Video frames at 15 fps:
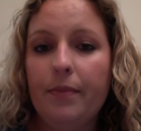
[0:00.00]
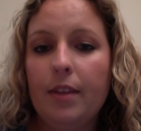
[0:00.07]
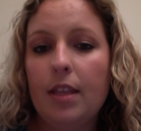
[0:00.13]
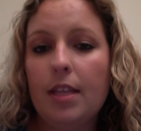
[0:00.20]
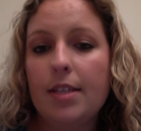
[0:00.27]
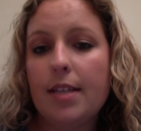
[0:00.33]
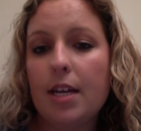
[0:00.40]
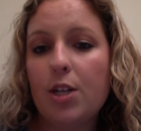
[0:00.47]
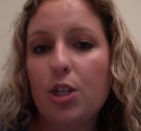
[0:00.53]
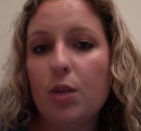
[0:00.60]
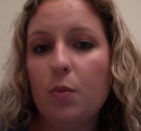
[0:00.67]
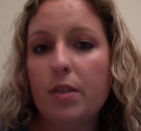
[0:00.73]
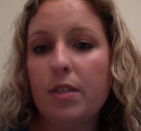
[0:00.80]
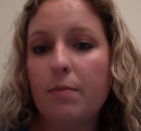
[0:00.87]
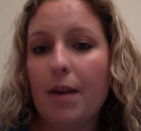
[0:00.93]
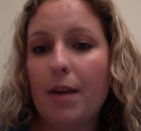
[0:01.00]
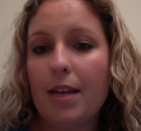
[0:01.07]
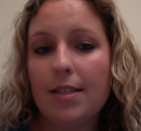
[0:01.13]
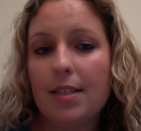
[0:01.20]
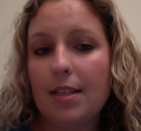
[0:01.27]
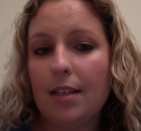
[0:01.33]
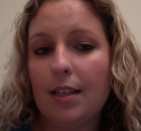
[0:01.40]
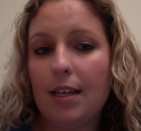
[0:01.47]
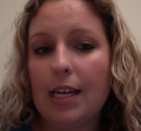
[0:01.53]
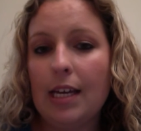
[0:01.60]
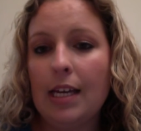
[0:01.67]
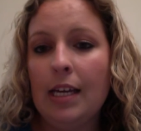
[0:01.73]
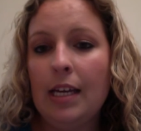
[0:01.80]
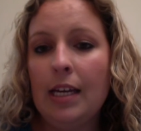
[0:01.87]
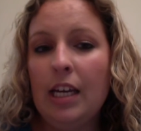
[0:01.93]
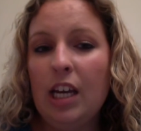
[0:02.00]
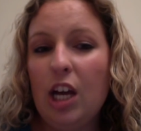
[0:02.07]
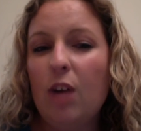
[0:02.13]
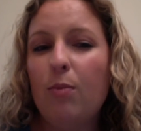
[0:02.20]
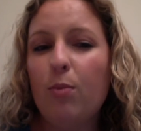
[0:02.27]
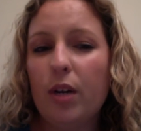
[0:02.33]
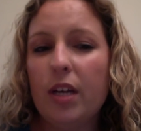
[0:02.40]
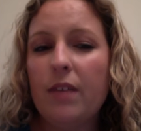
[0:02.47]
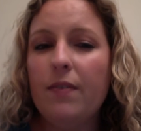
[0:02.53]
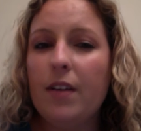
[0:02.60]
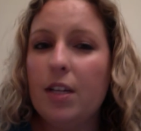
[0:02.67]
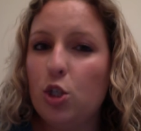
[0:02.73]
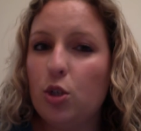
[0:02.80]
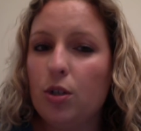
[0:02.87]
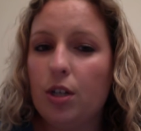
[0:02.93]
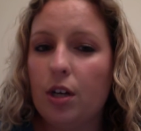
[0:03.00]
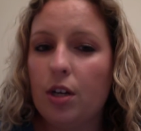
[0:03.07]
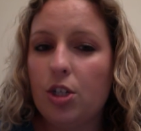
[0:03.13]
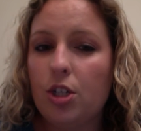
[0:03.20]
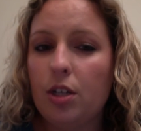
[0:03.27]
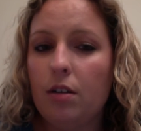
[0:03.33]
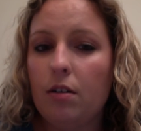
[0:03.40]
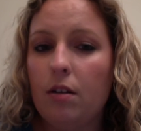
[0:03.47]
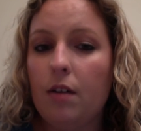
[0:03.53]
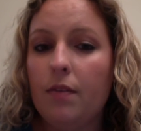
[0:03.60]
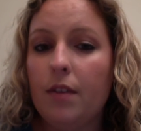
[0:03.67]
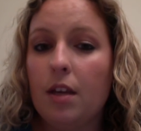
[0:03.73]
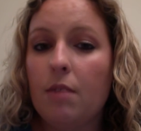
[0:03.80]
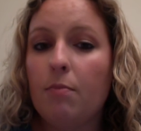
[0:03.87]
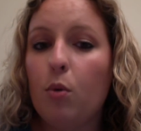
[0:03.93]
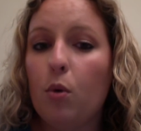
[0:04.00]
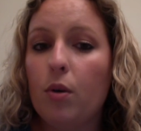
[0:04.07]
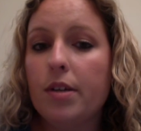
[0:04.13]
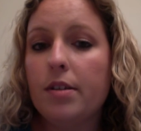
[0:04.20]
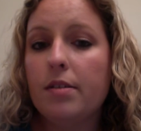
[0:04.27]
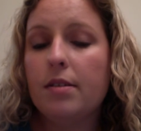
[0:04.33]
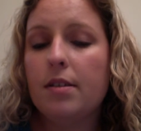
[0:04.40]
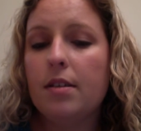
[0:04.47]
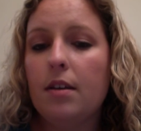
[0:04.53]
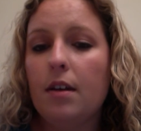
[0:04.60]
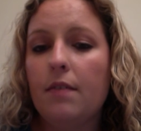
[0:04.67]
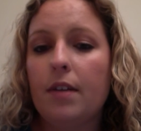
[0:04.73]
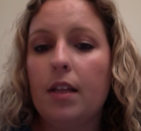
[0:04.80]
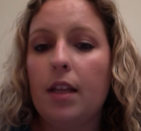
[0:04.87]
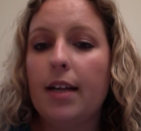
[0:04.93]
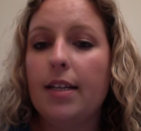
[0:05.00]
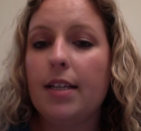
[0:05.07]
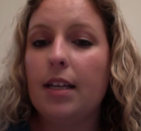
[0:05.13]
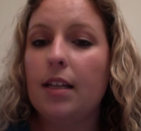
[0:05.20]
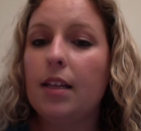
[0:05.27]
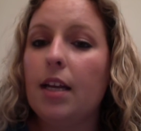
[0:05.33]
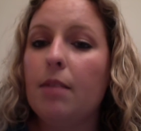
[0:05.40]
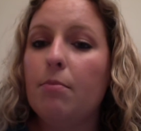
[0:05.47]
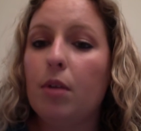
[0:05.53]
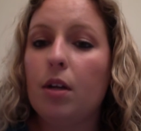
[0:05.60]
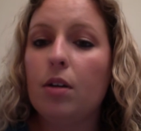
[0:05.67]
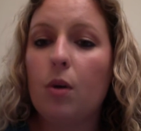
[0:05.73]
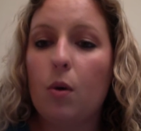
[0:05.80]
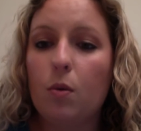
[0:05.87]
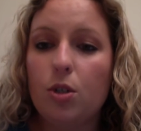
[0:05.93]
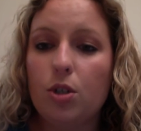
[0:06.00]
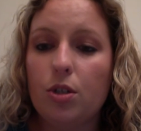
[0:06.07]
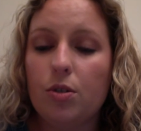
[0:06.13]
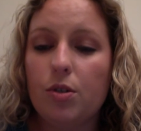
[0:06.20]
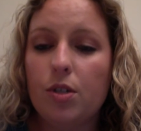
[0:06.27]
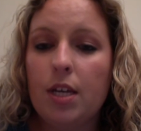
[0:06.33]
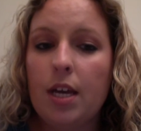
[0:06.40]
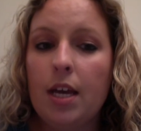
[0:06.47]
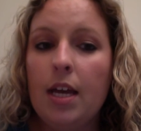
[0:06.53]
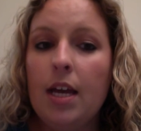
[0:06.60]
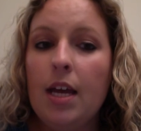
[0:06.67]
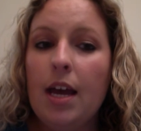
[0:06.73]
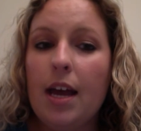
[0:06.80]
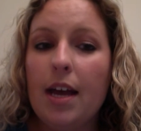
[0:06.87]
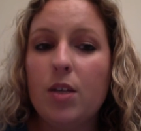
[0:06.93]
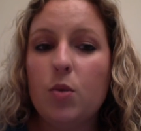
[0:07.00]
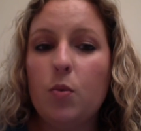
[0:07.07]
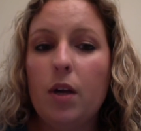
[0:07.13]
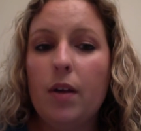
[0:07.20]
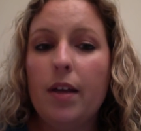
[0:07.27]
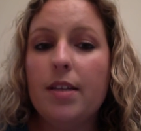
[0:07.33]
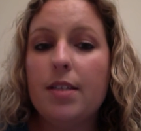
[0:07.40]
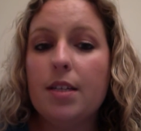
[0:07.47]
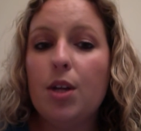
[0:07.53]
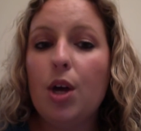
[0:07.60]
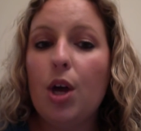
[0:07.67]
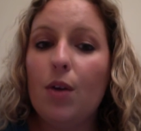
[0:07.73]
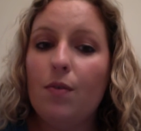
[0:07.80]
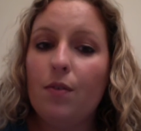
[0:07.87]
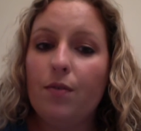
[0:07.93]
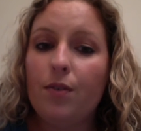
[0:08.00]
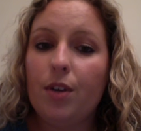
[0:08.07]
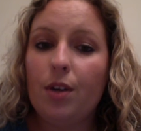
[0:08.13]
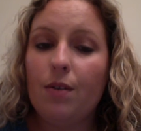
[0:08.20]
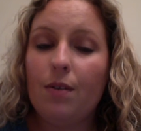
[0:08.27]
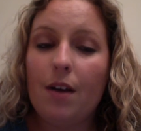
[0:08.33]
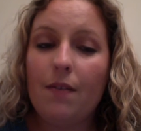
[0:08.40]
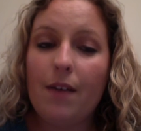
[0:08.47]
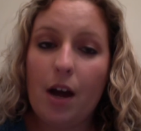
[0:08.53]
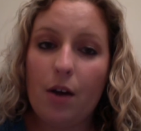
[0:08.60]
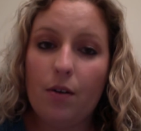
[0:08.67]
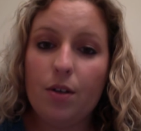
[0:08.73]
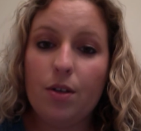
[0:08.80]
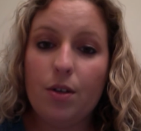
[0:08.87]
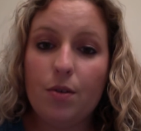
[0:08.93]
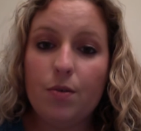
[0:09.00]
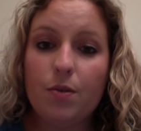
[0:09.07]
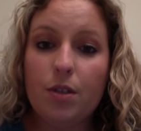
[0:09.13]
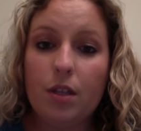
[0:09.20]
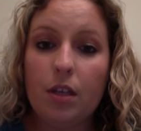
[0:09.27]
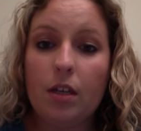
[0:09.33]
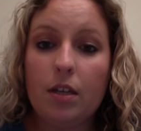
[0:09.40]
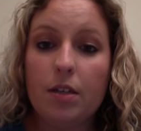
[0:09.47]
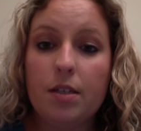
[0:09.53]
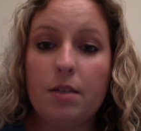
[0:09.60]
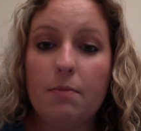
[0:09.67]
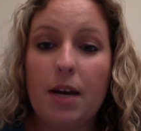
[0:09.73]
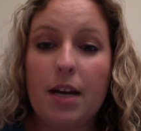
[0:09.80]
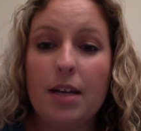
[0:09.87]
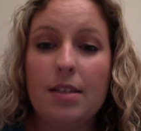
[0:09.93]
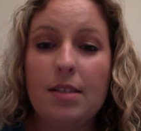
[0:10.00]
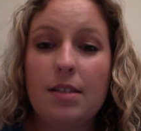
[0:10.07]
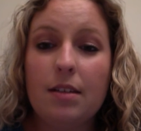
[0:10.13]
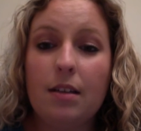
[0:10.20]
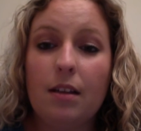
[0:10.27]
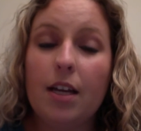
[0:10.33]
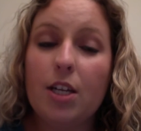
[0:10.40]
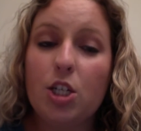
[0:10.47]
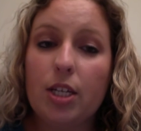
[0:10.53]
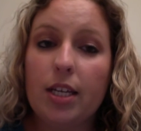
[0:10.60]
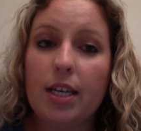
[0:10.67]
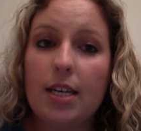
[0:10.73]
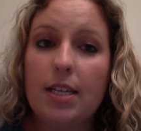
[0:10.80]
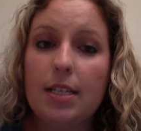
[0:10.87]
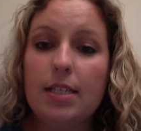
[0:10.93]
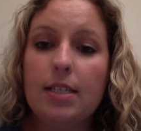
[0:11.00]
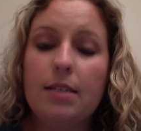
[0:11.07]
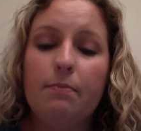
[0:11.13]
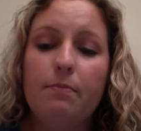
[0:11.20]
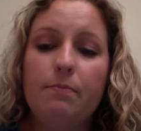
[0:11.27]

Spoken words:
The session was basically a brief introduction on the importance of collecting clean blood cultures, as well as an overview of how to use the customized collection kits.